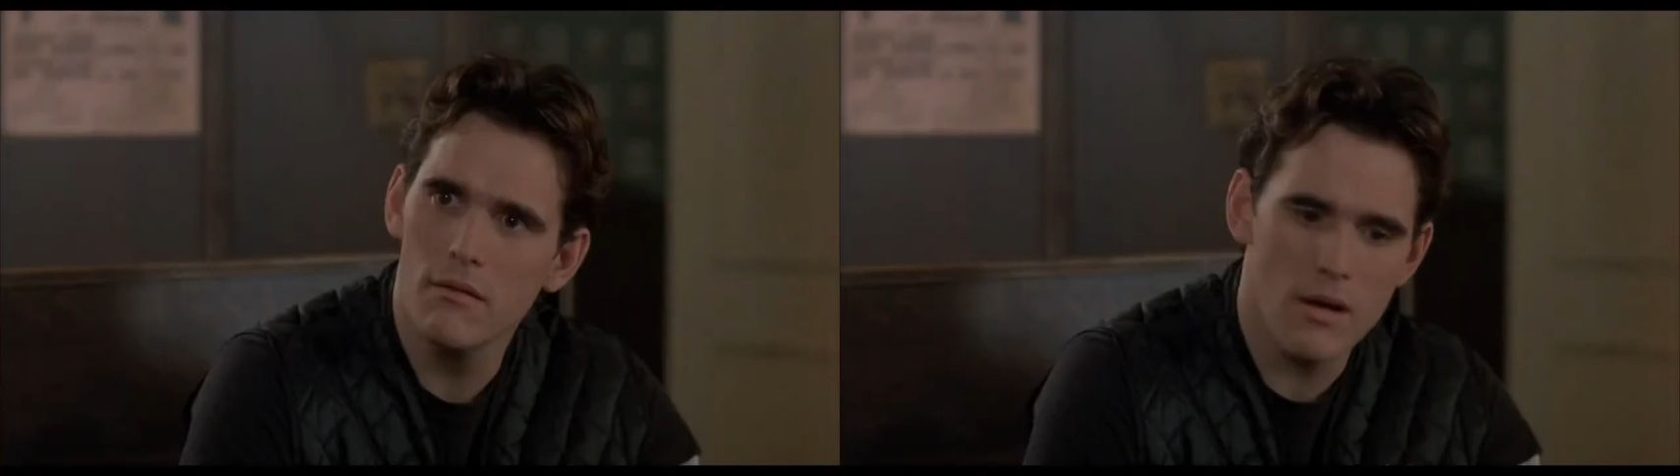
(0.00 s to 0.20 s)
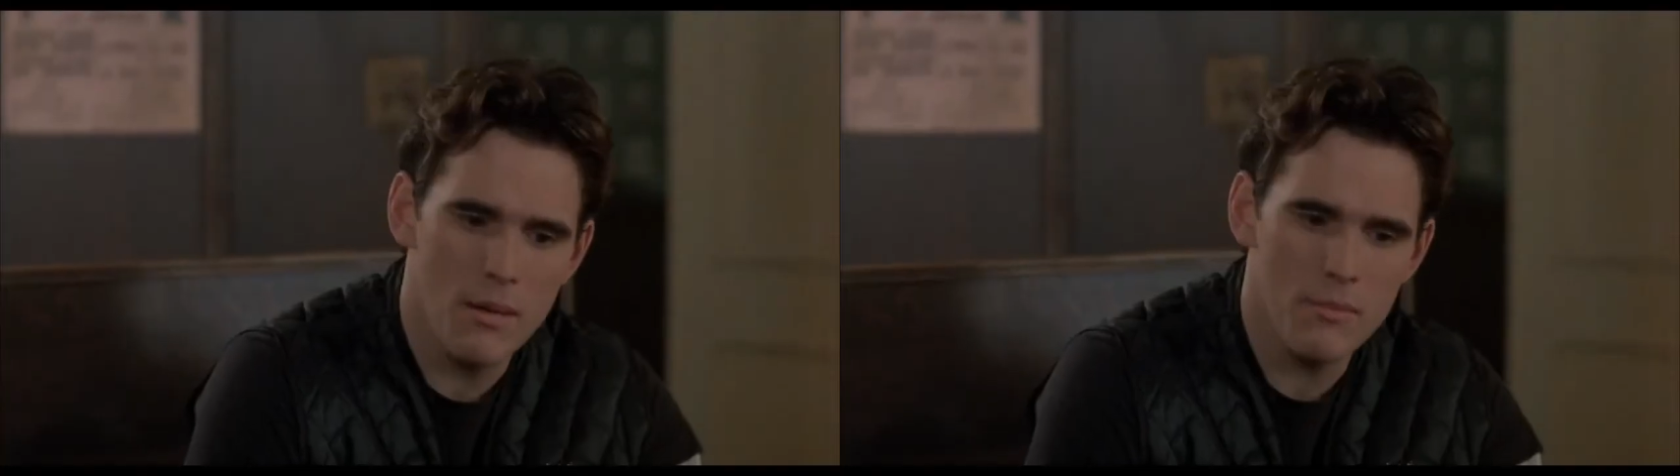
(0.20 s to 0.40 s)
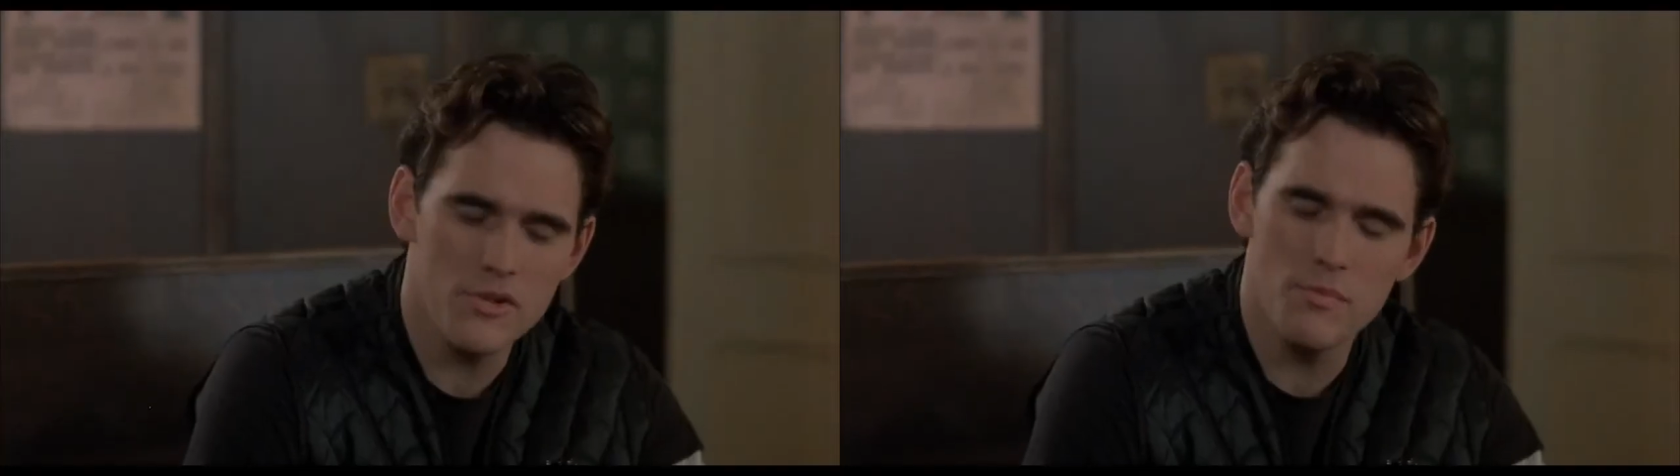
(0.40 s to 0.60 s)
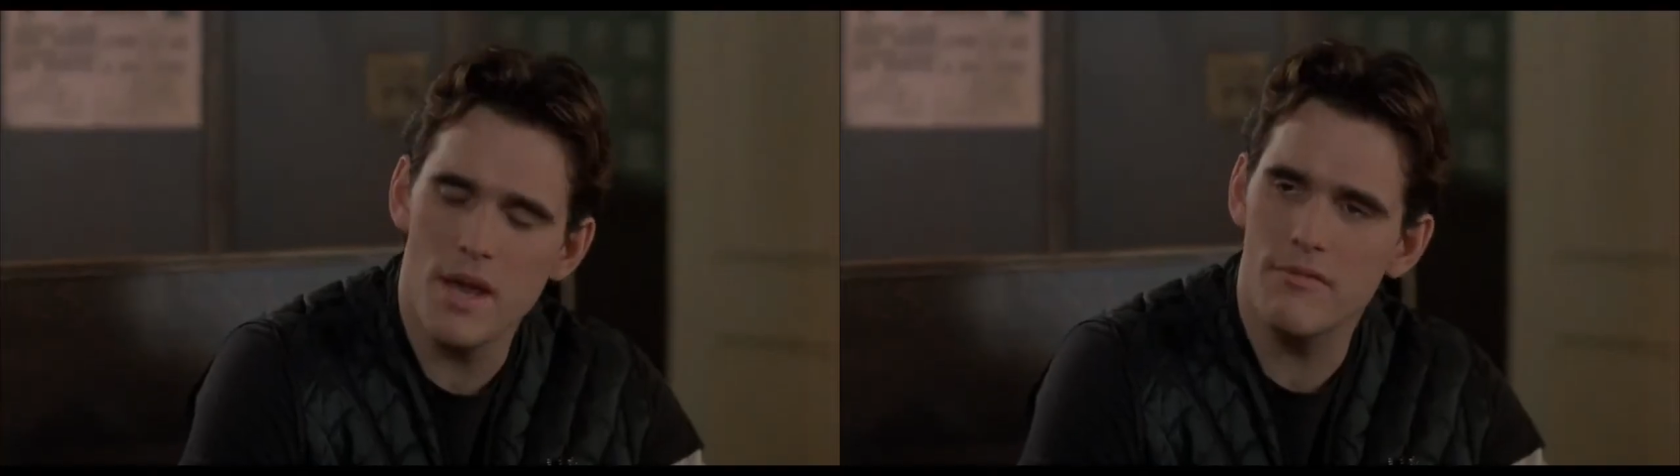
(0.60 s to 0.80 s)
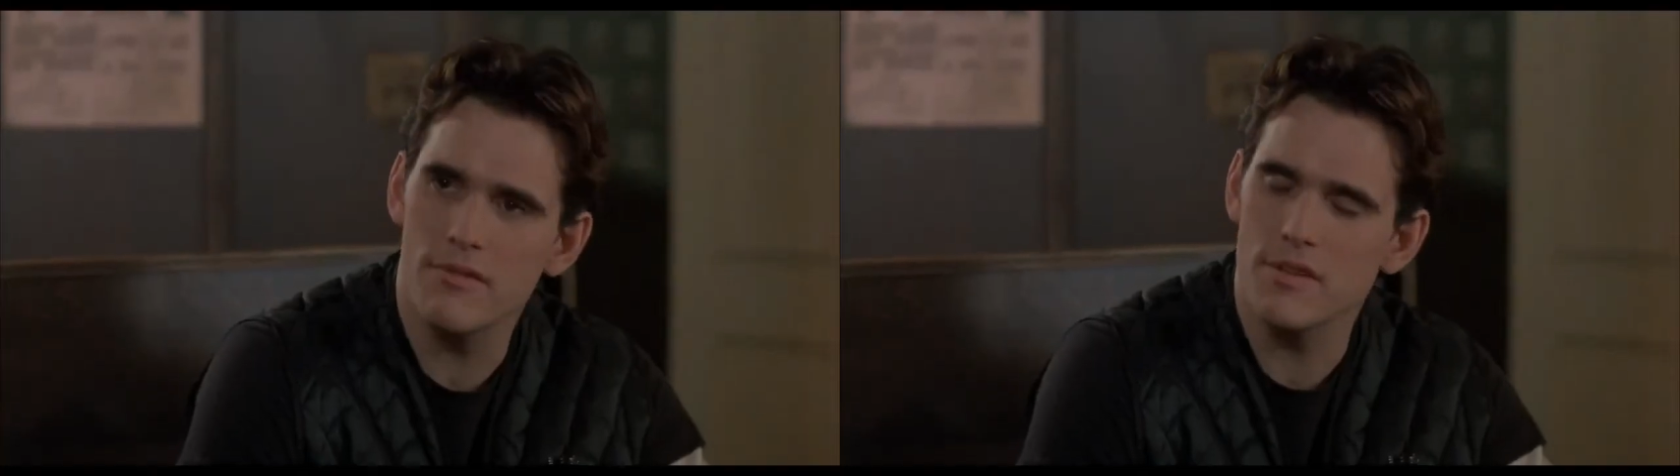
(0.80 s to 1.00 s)
Well, how much you
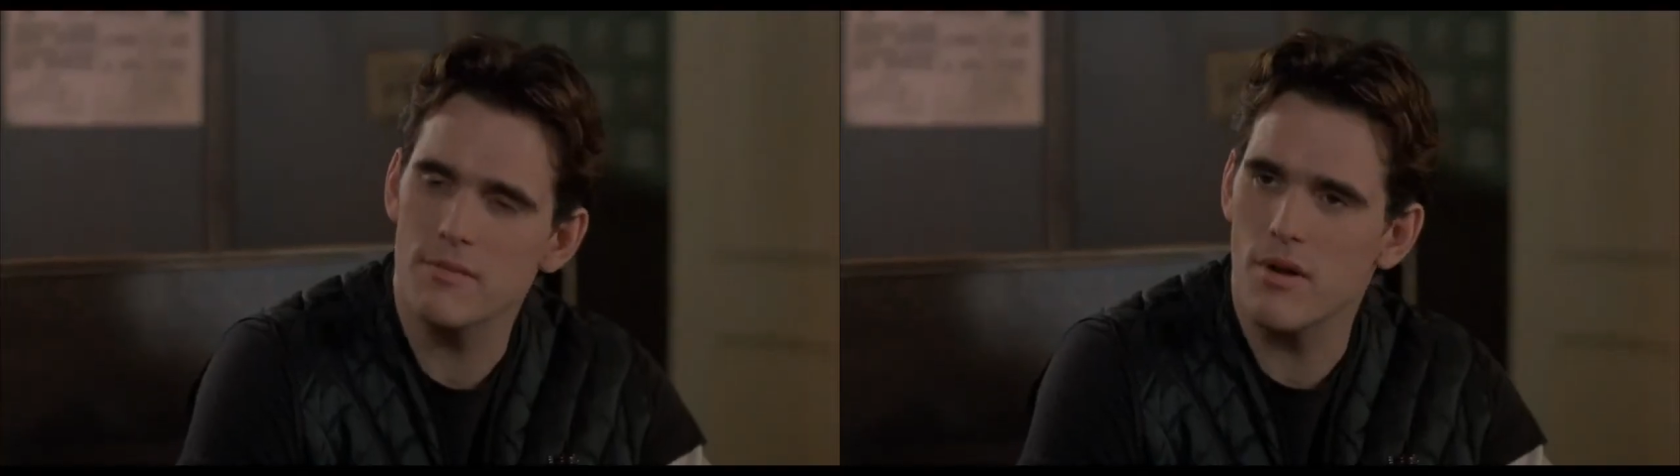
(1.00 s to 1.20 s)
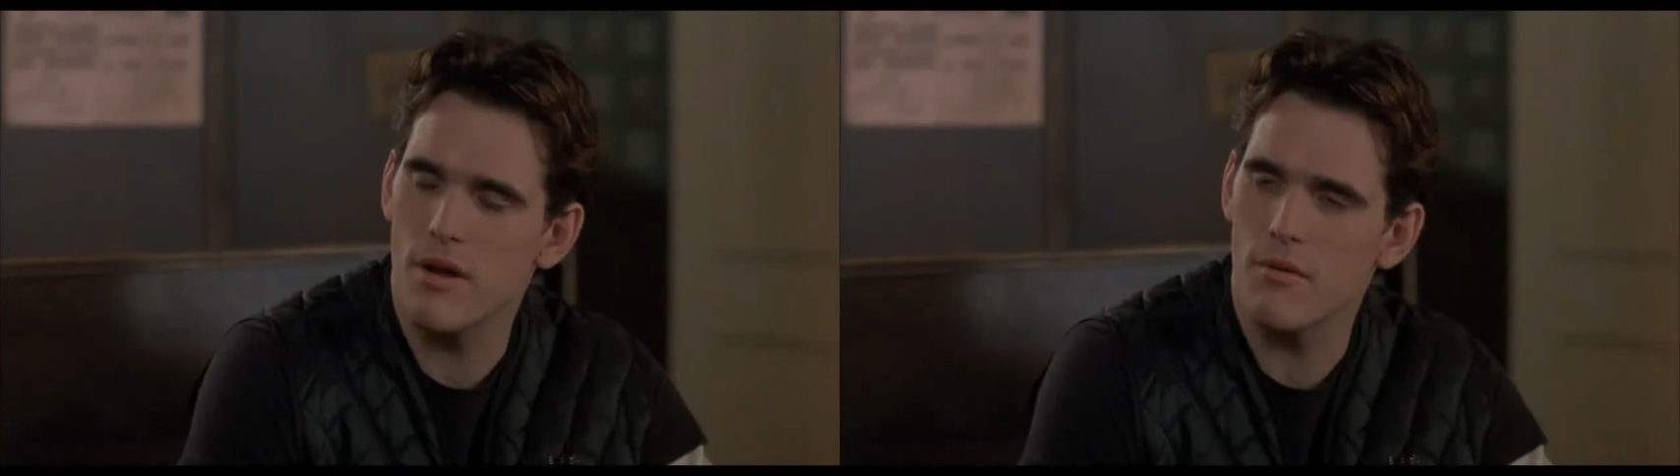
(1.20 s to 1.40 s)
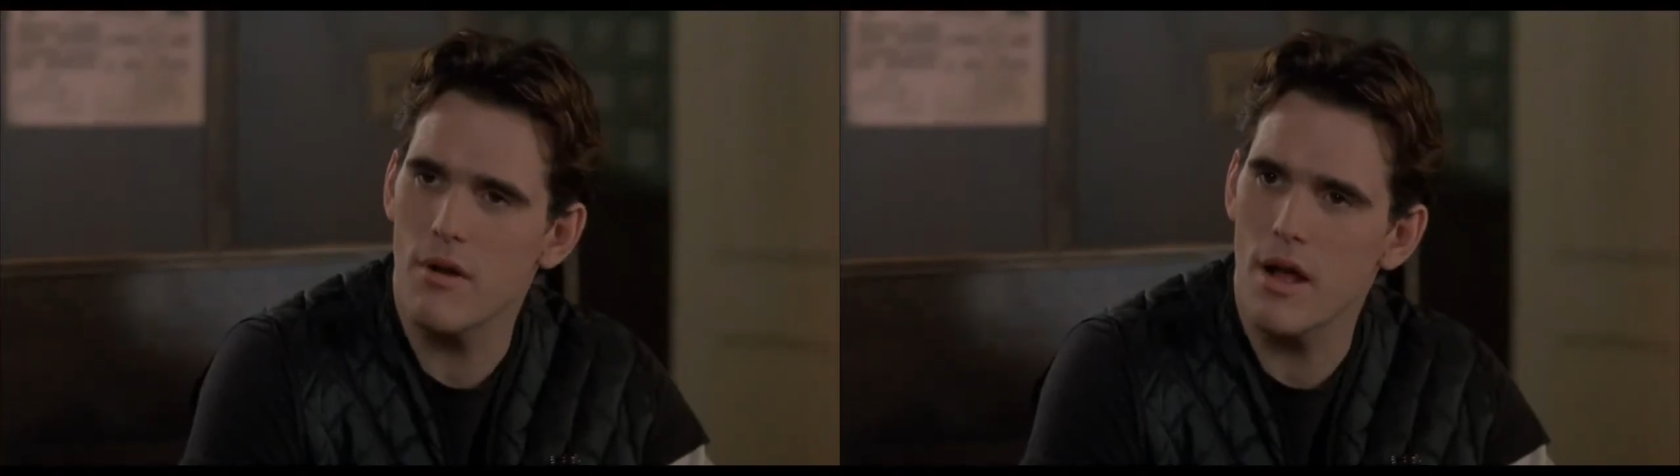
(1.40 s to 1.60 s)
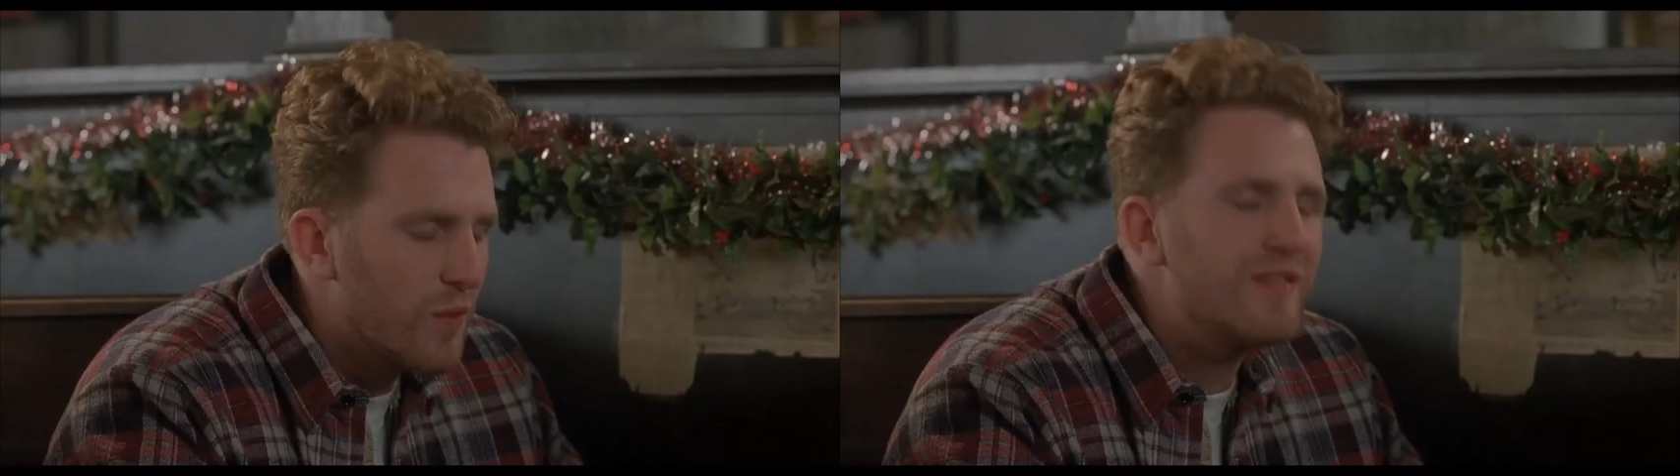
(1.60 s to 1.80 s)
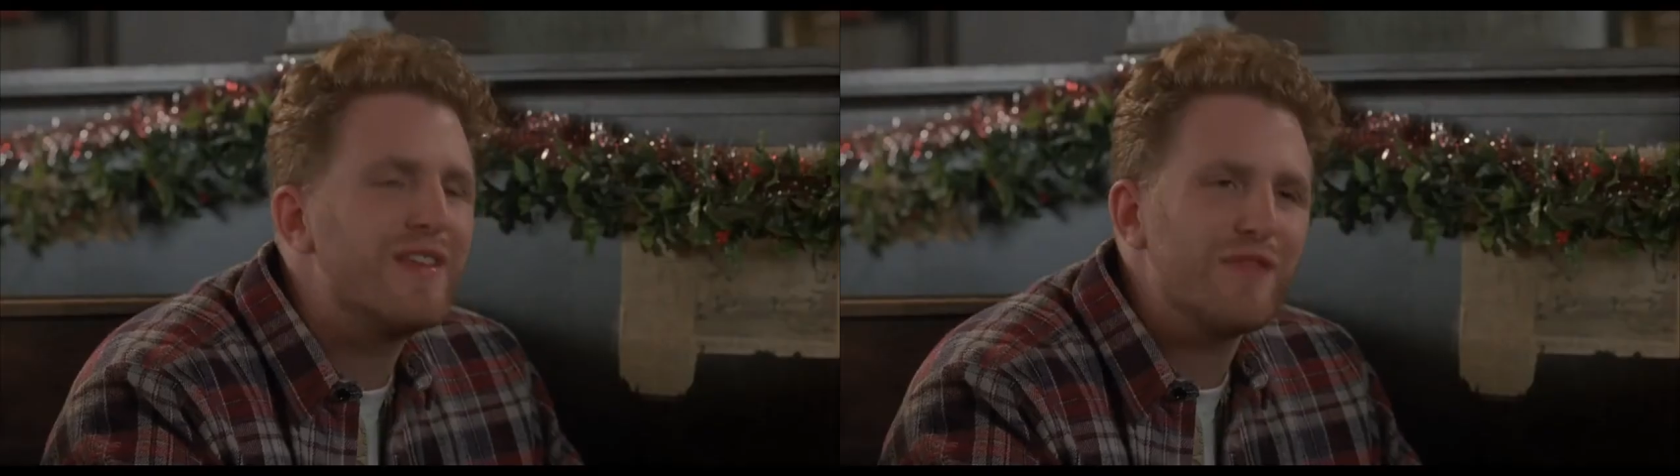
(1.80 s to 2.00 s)
pay for this brown
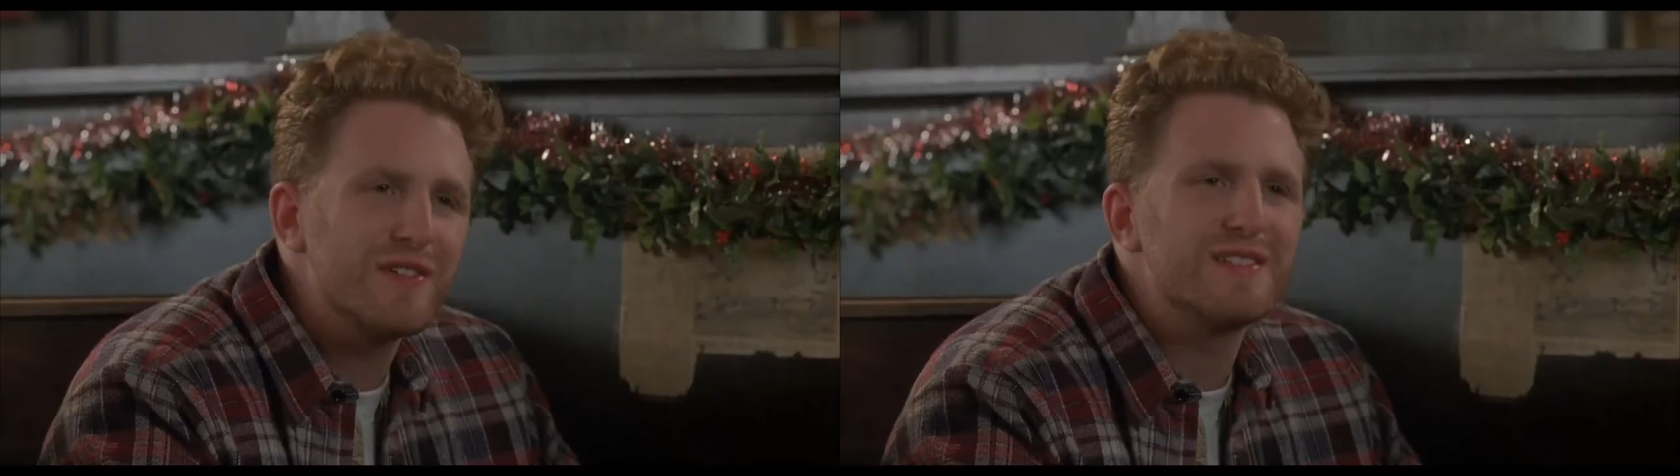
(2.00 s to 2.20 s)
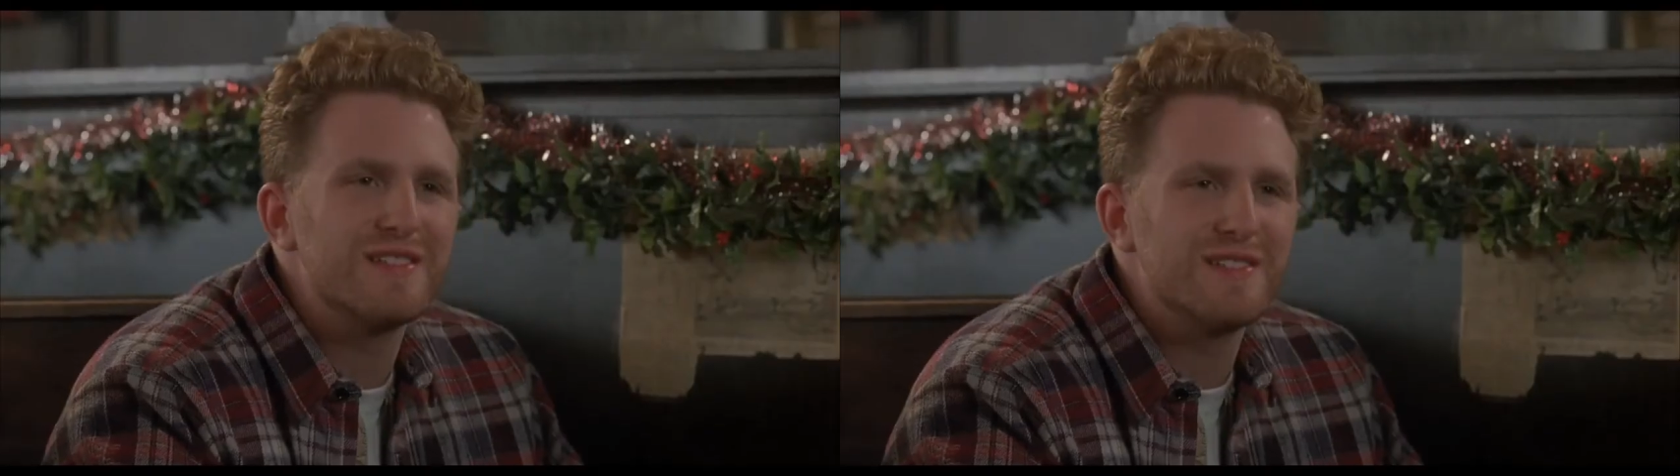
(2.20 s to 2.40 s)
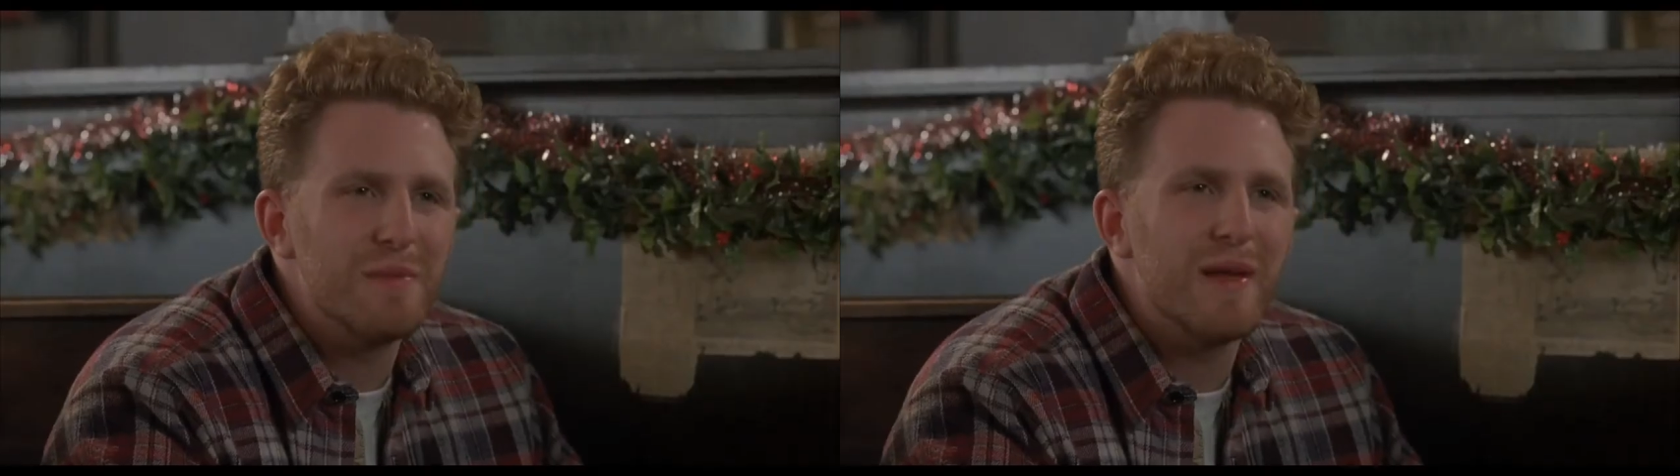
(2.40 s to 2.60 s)
rock? What difference does it